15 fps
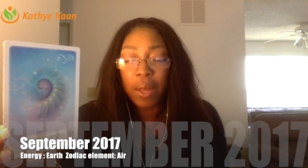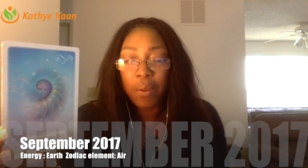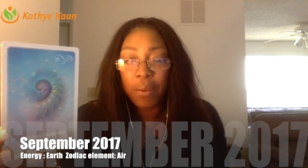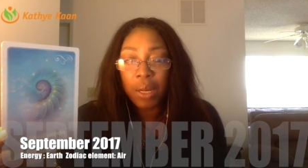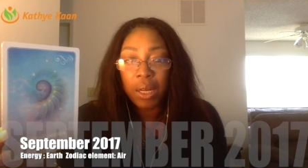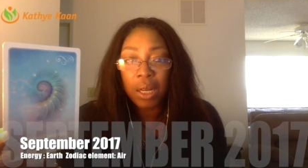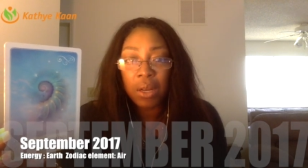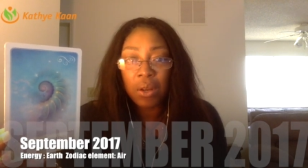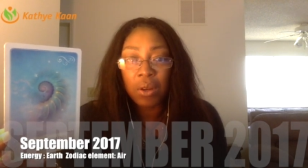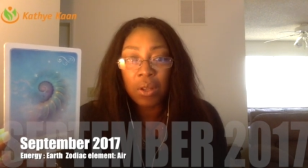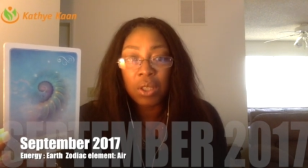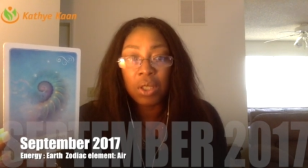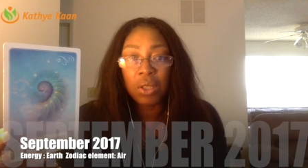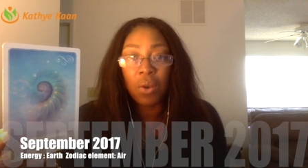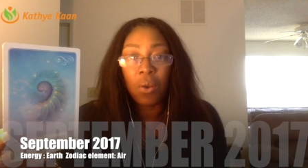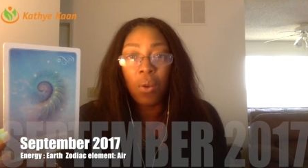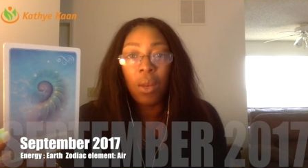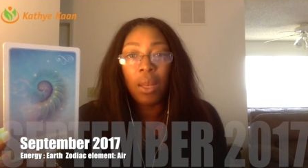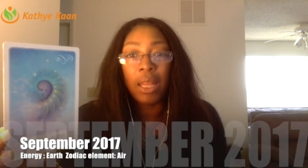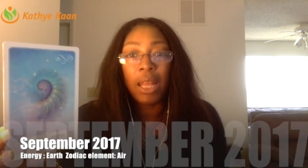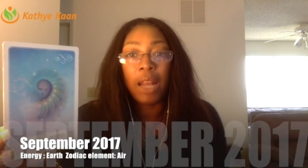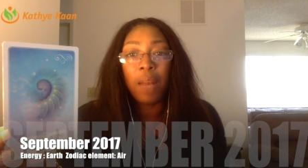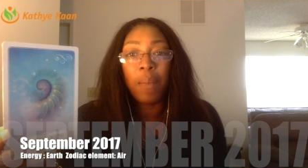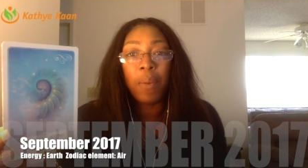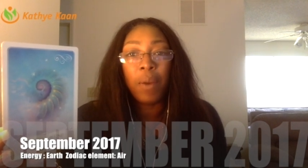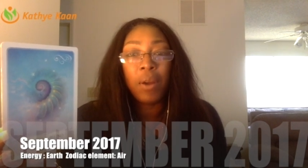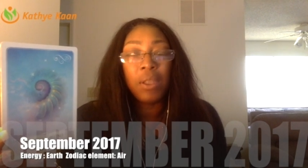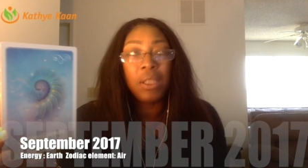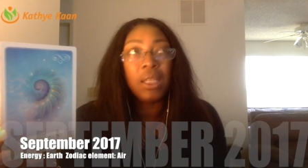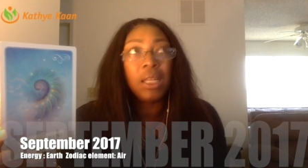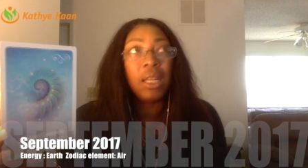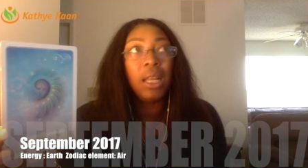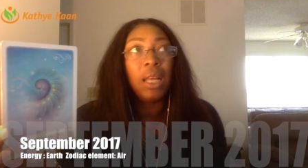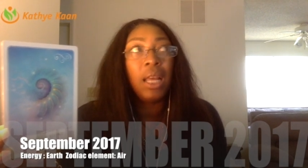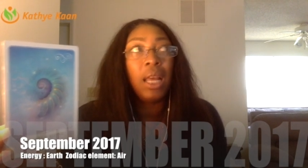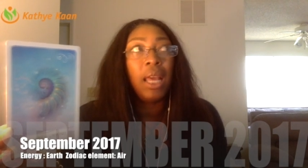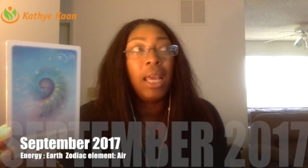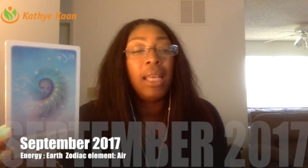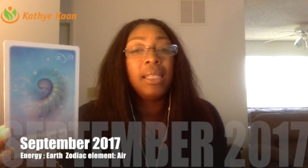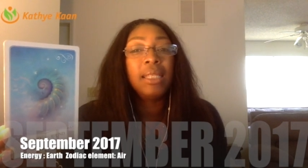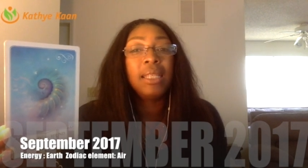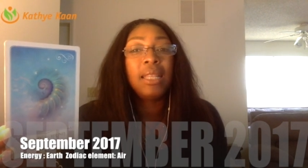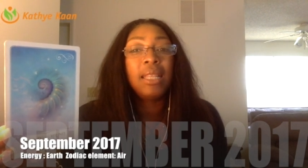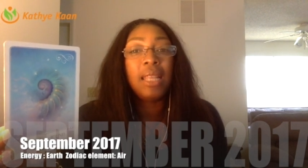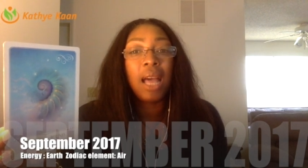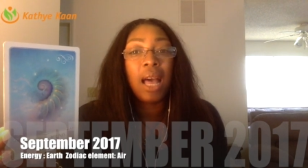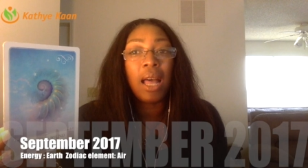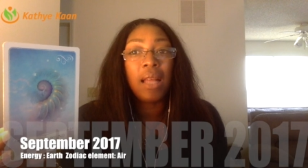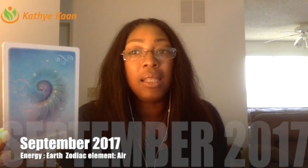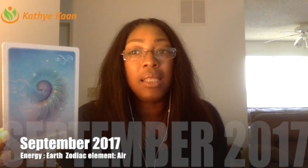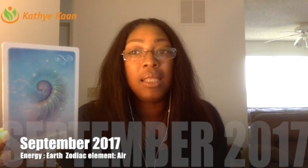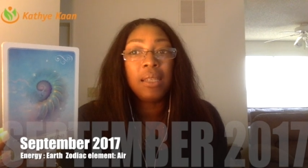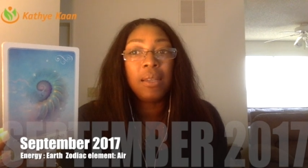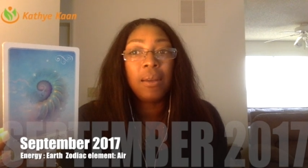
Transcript: it within your soul that the person is not